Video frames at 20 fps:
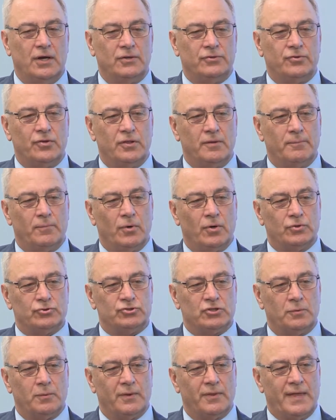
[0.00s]
to the
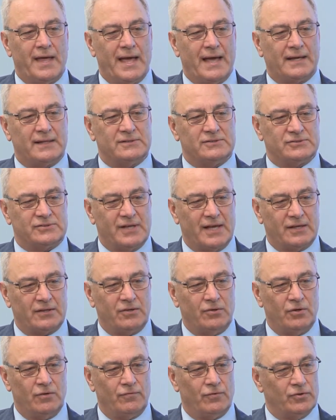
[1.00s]
merger with Hackensack
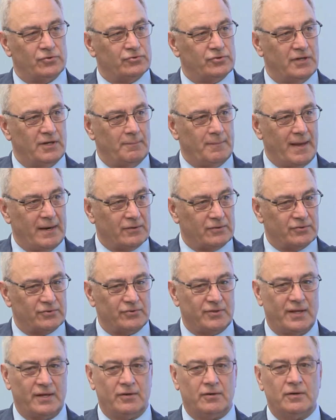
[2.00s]
University Medical
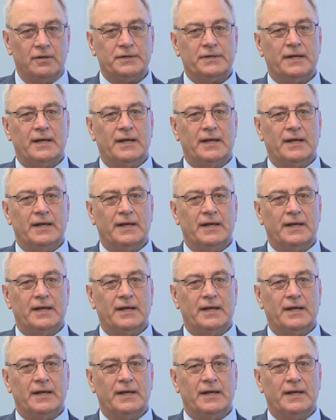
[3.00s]
Center.